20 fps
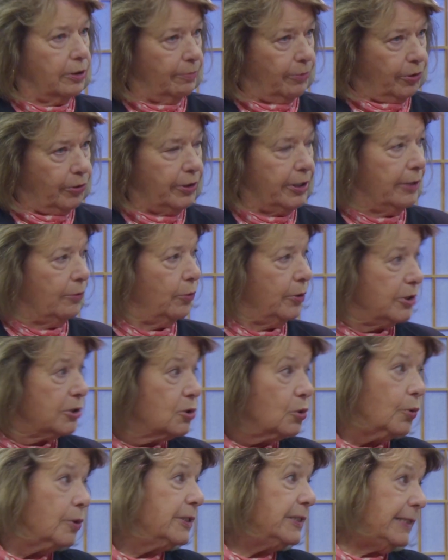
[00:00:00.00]
community
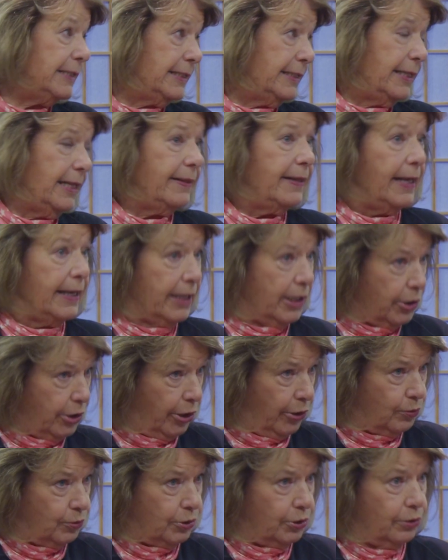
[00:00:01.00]
resources that they can
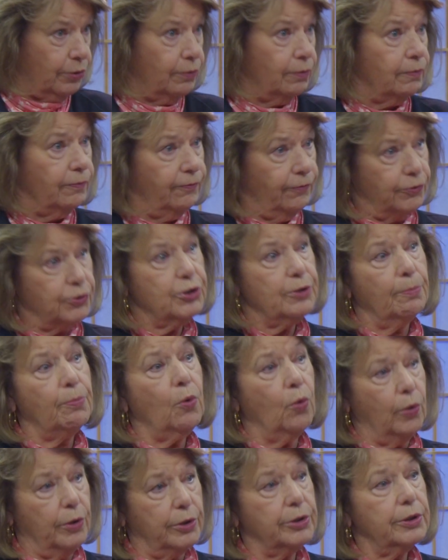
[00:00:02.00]
go to for
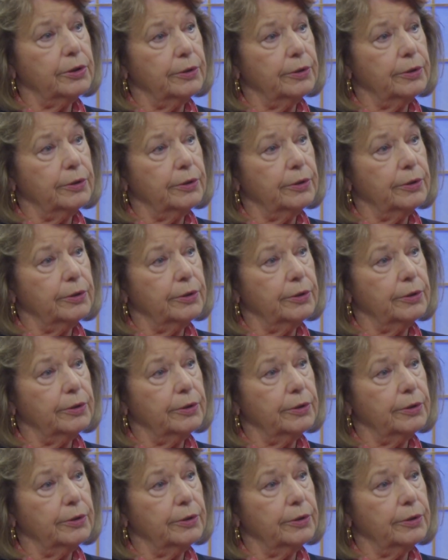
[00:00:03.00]
support.